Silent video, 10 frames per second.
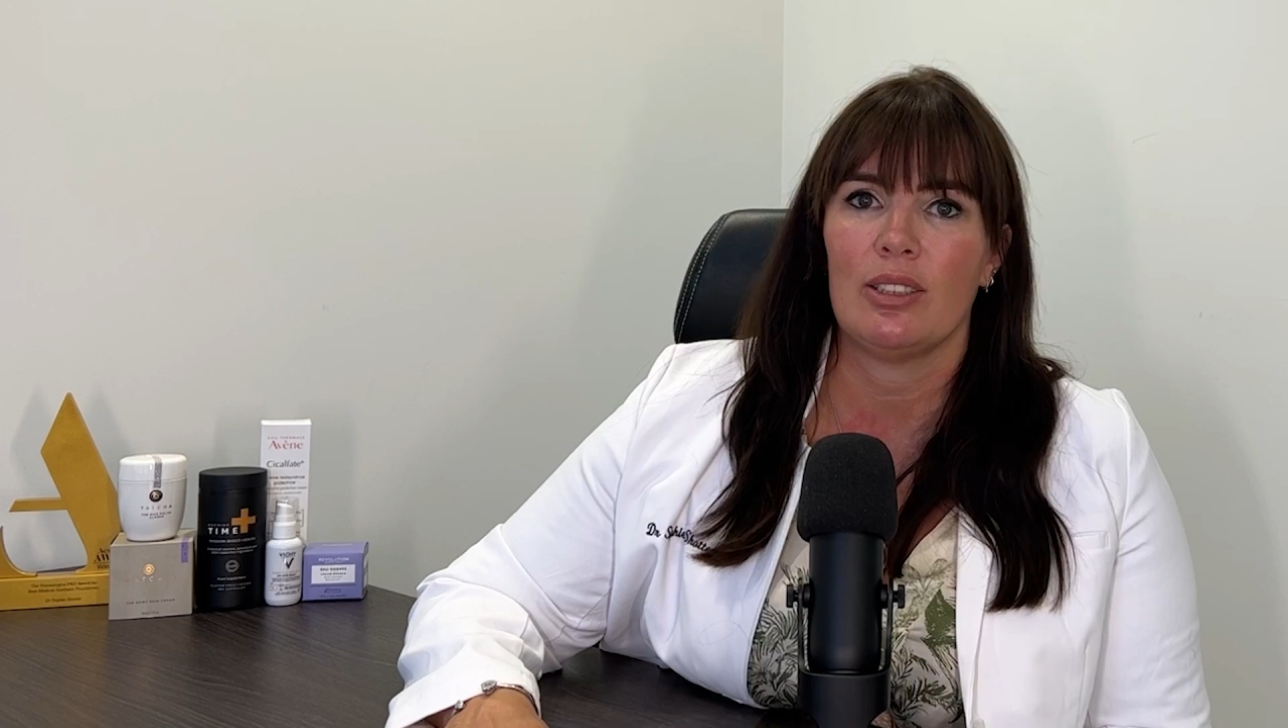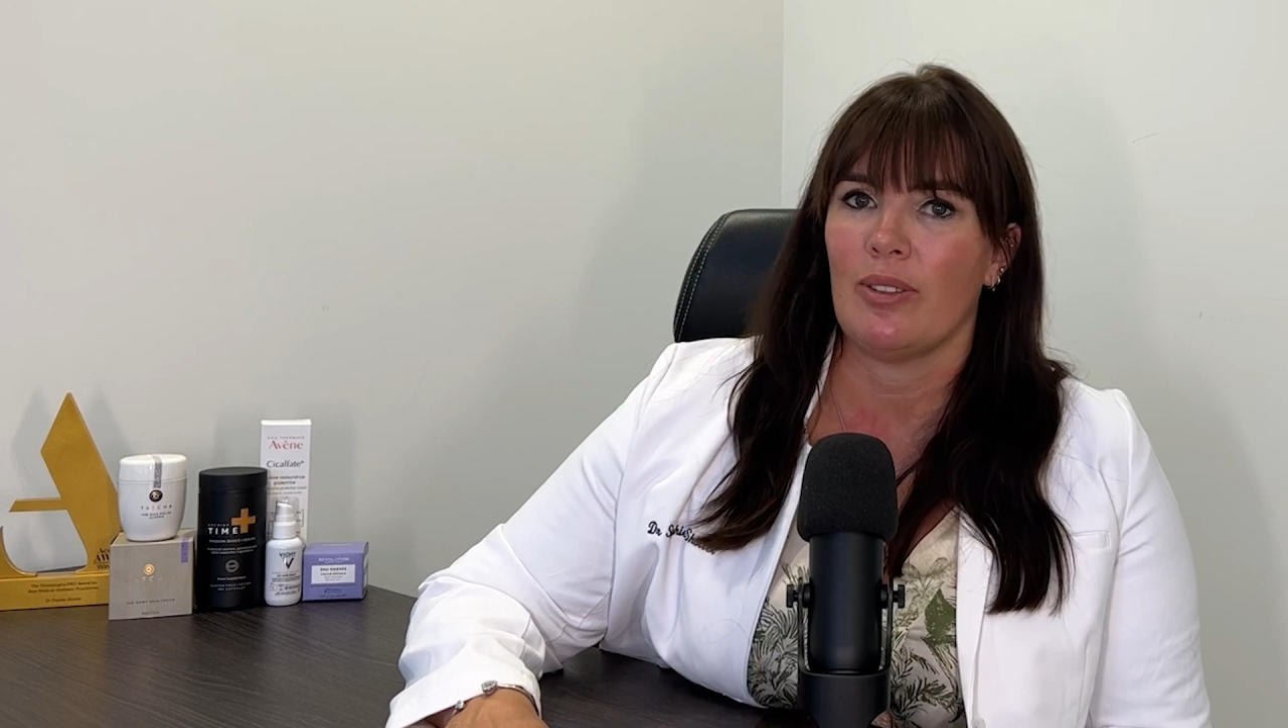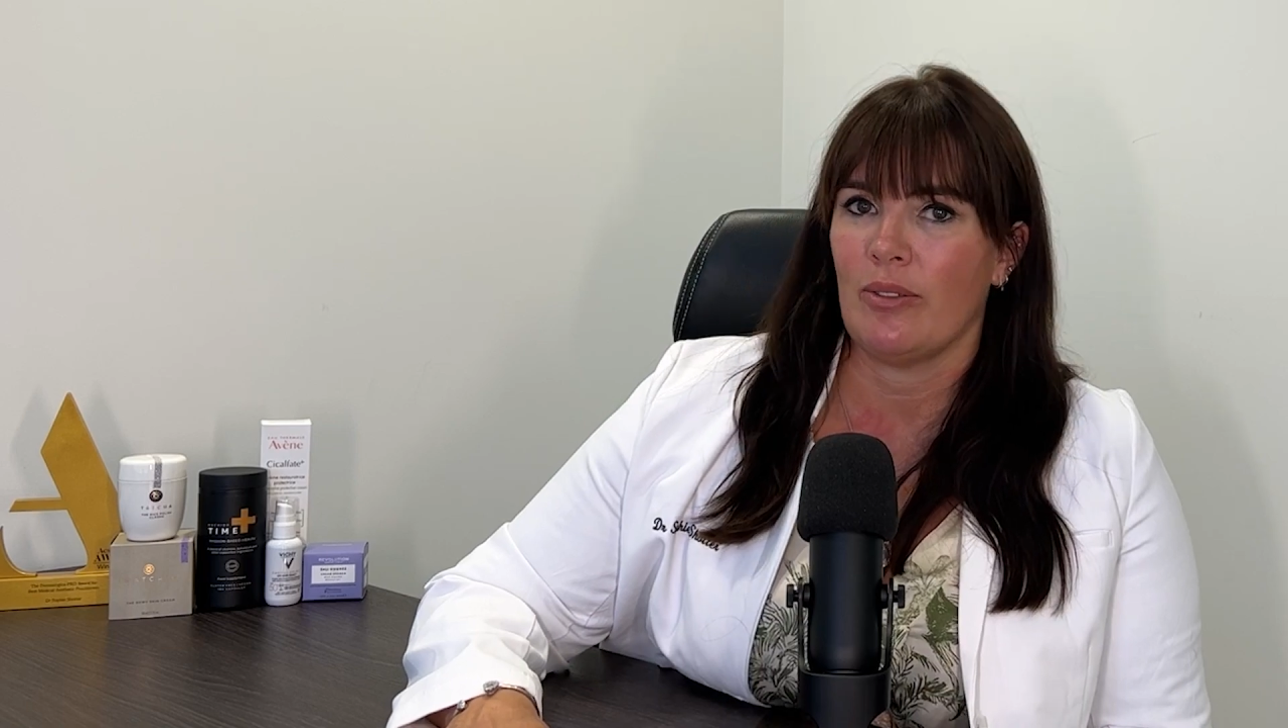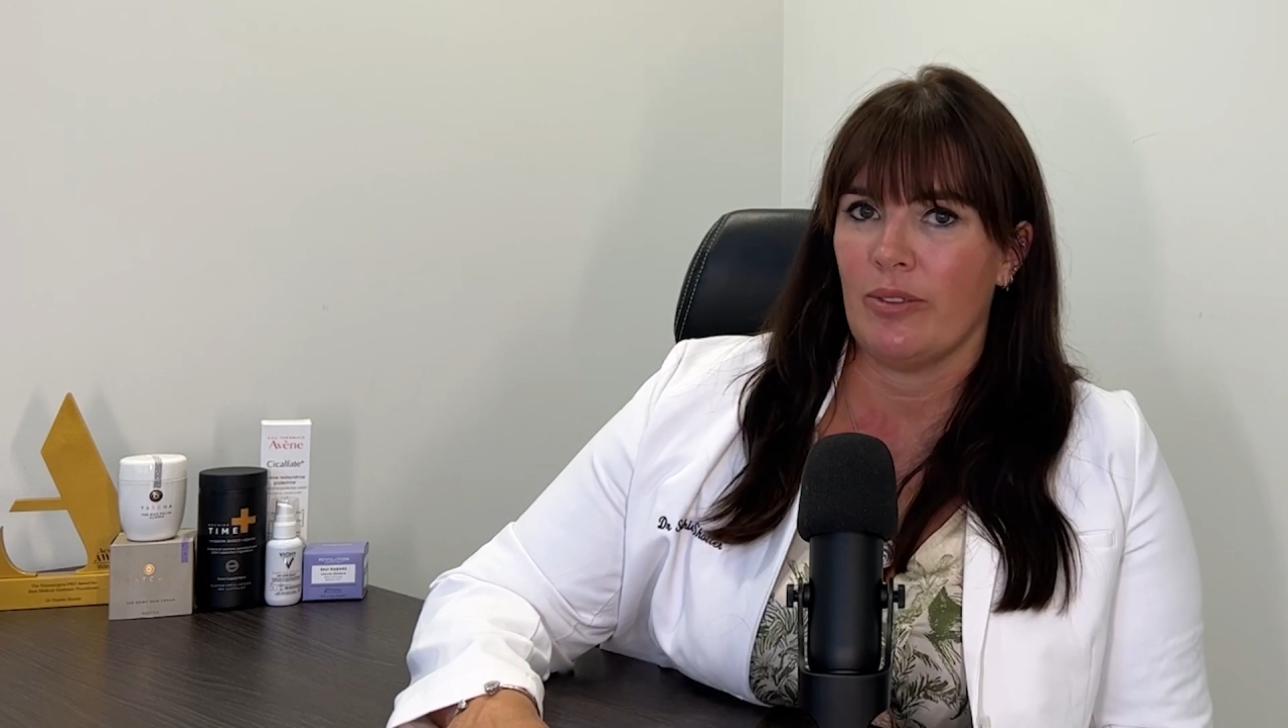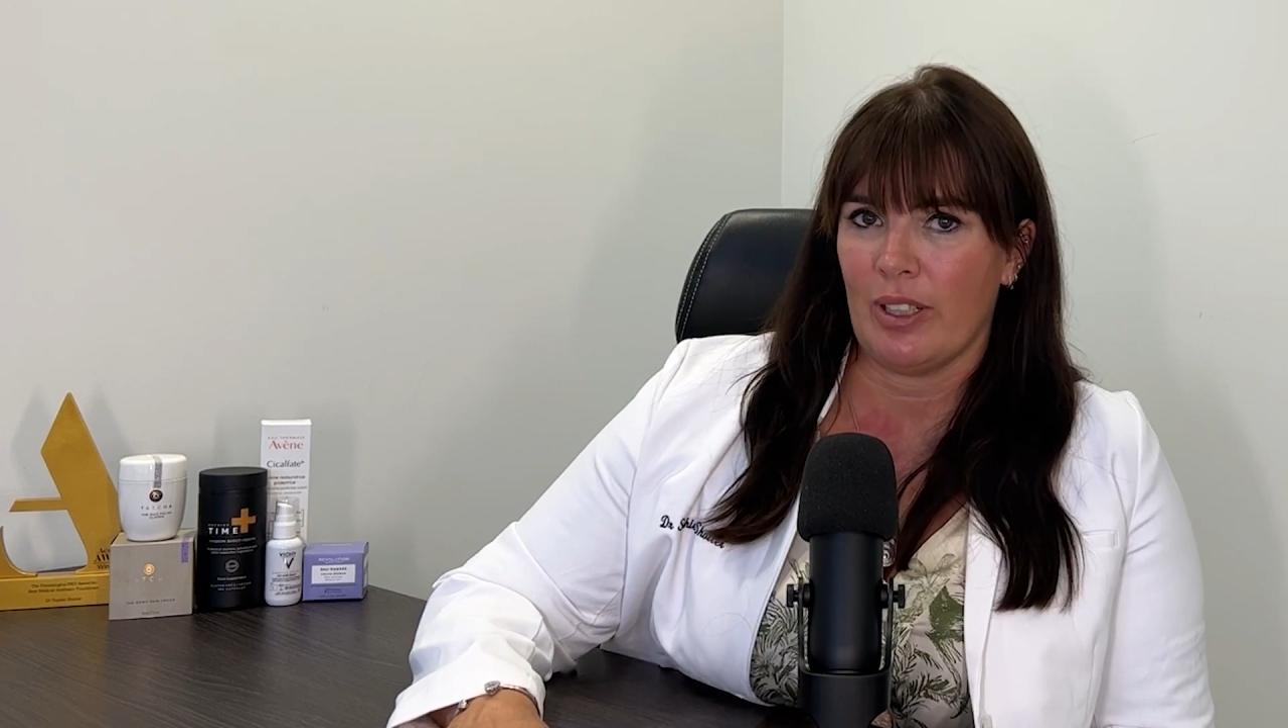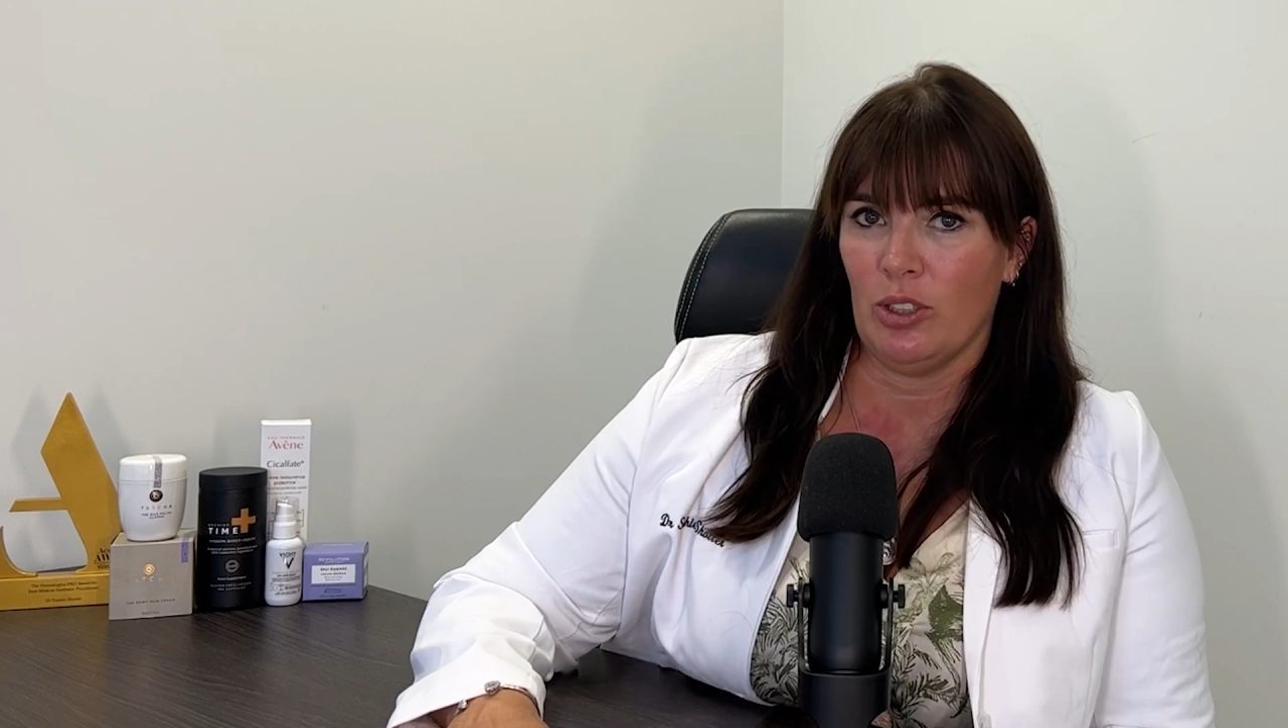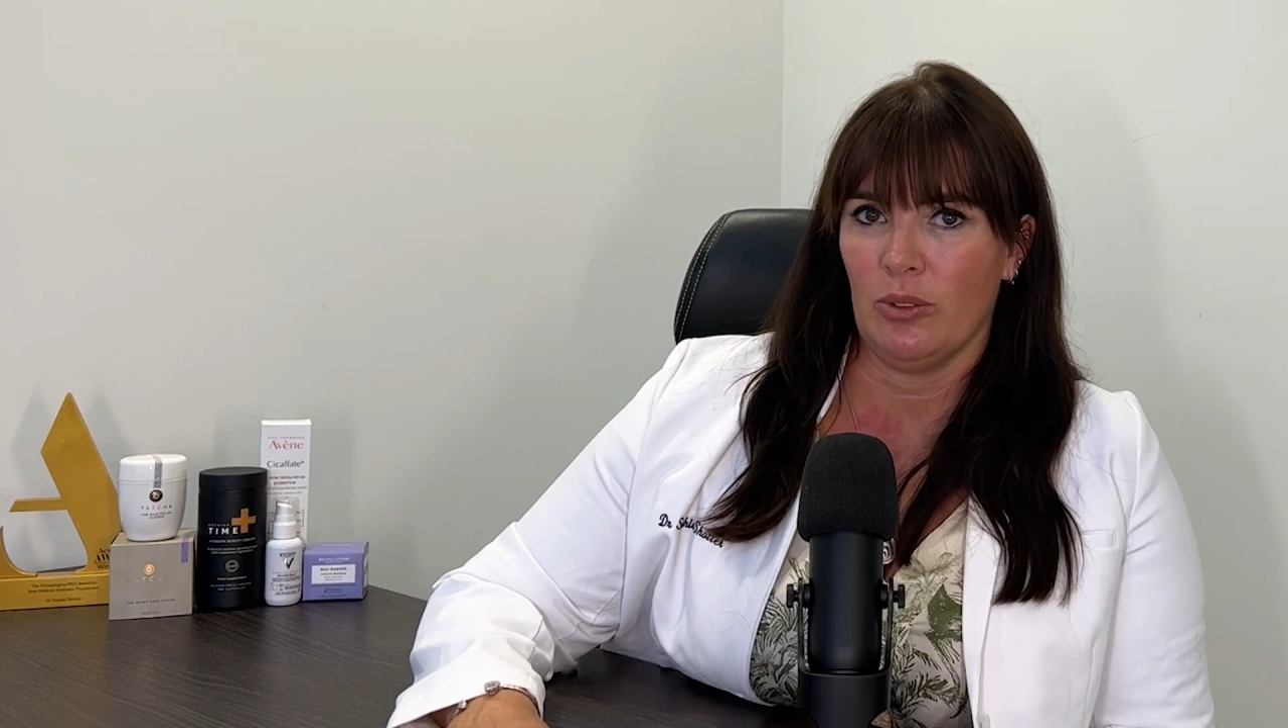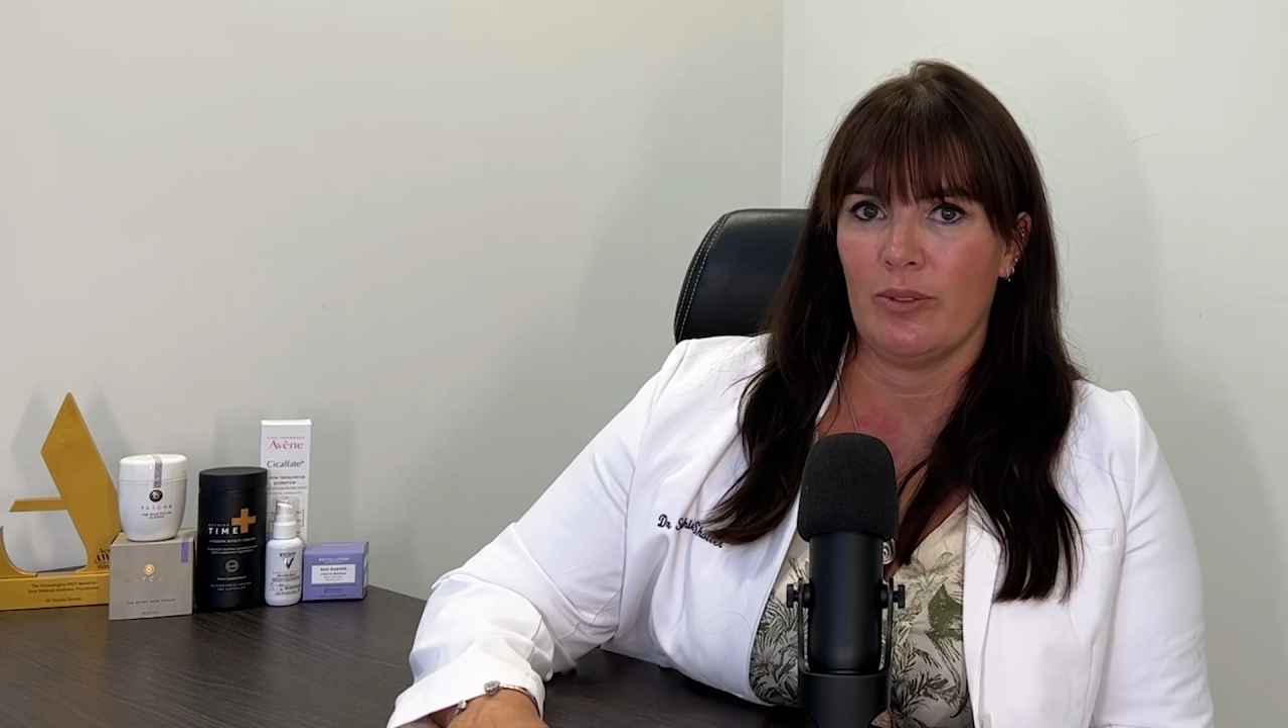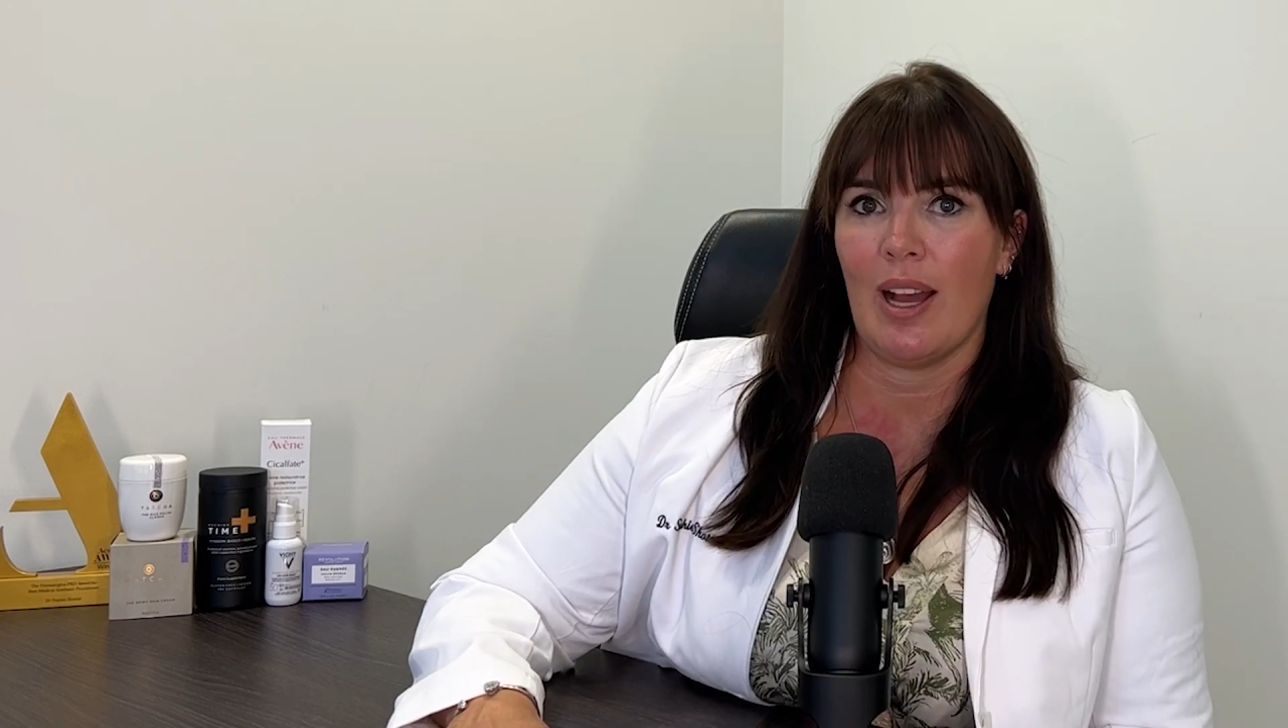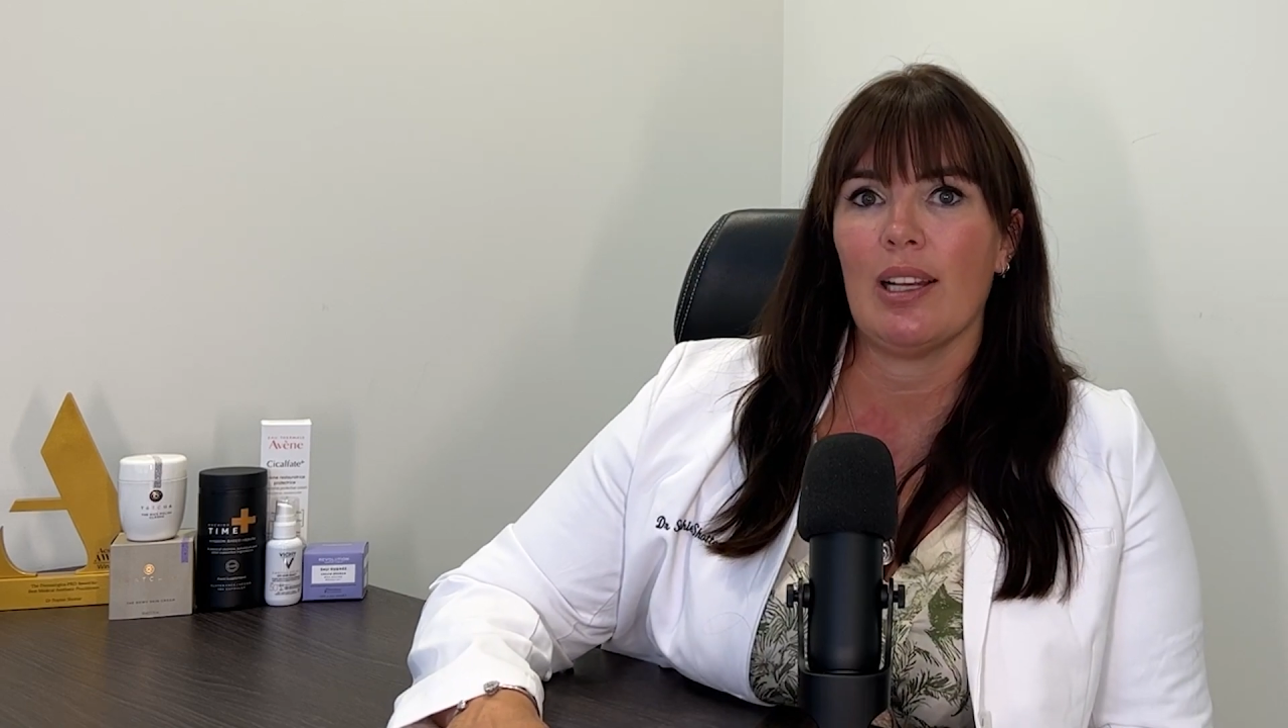around facial
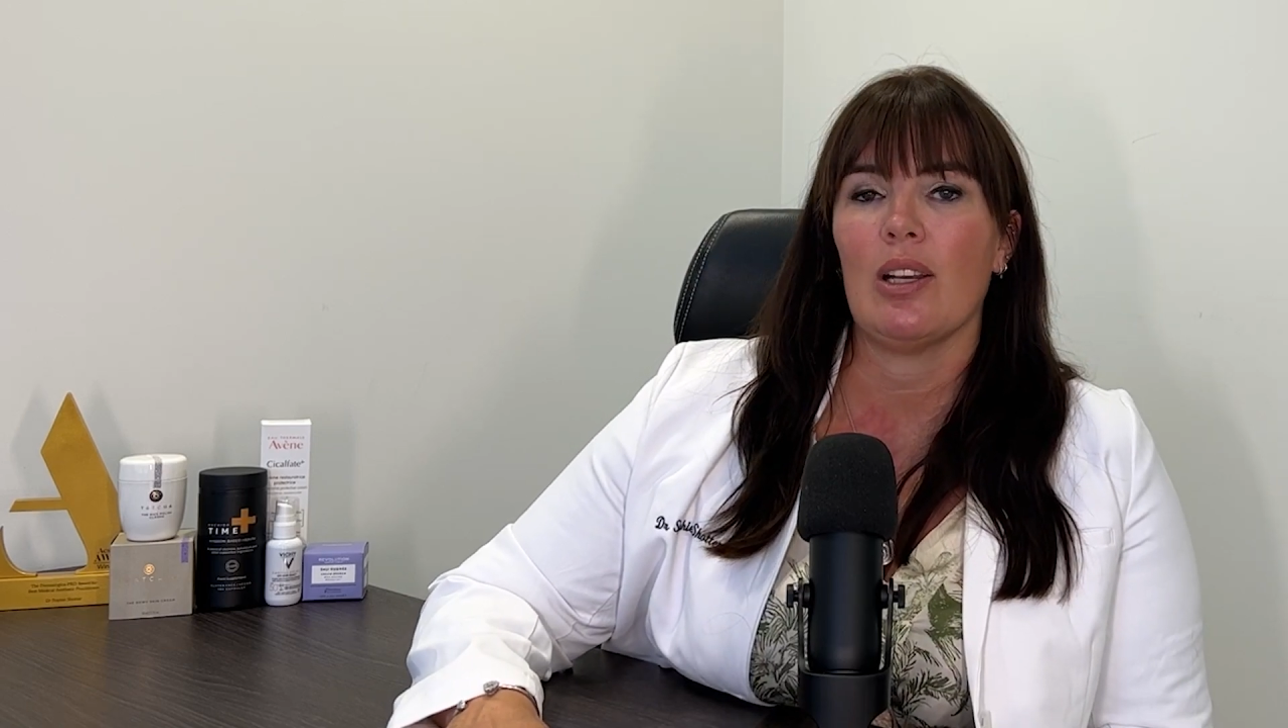fat